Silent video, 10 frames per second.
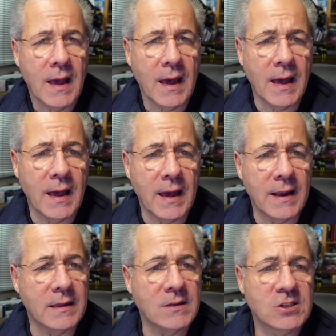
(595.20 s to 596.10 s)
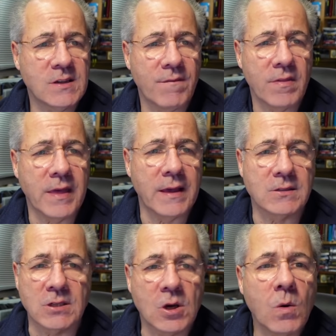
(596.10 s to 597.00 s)
uh, and at
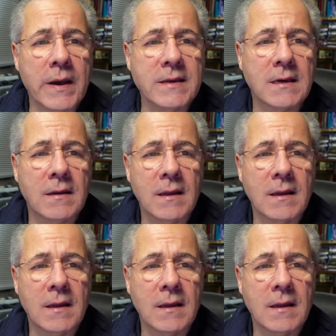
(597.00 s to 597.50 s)
7,000 quid.